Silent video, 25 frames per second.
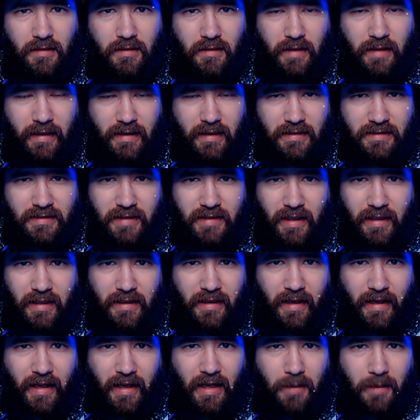Like I said,
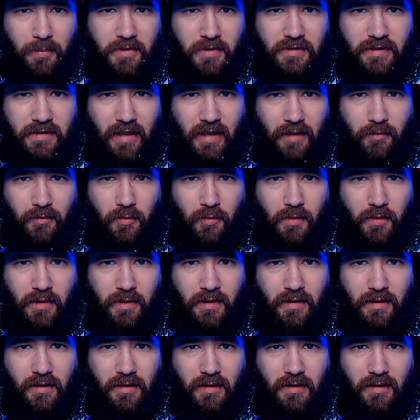it happens to everyone.